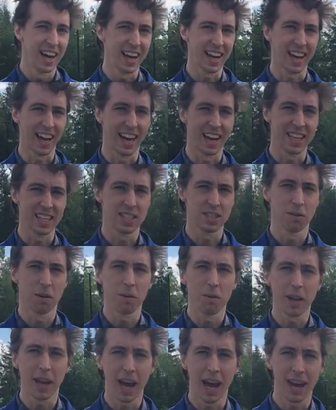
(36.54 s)
Hi guys, so
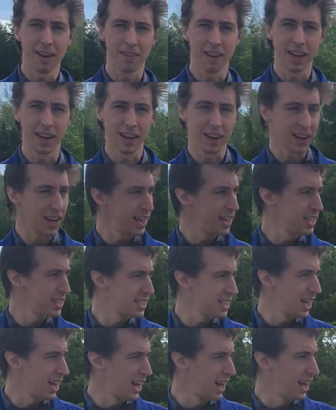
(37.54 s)
what we have here
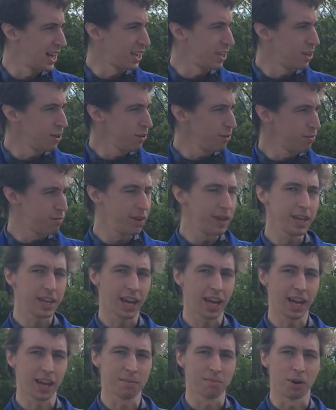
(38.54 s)
is a
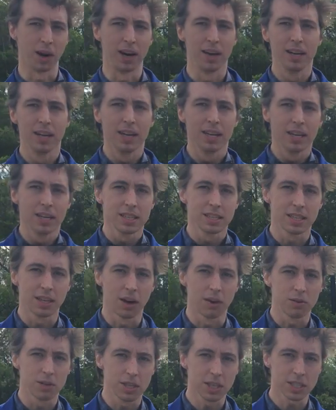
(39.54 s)
UV camera.
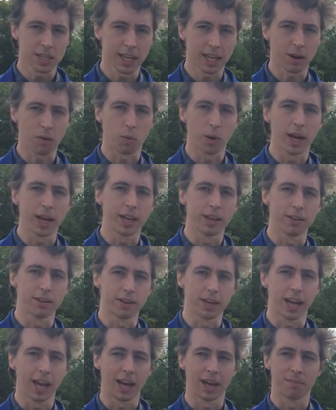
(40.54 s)
So just like a
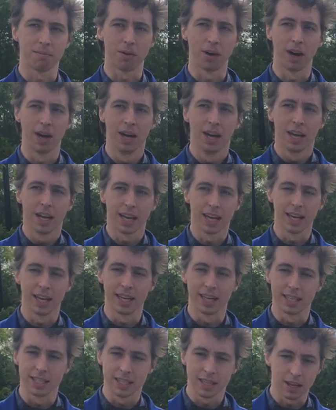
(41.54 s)
regular camera
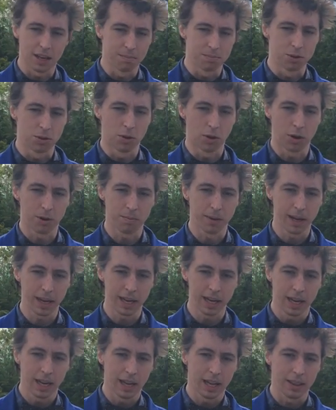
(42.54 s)
is
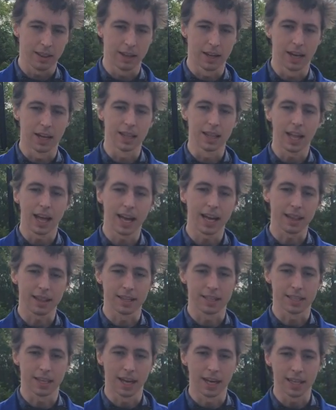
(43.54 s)
absorbing the light
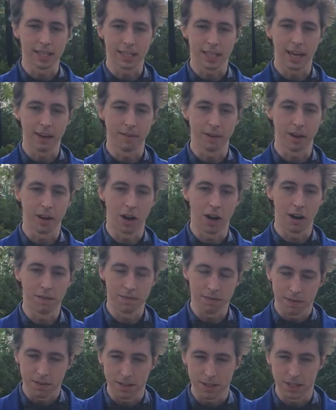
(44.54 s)
the sun is giving off,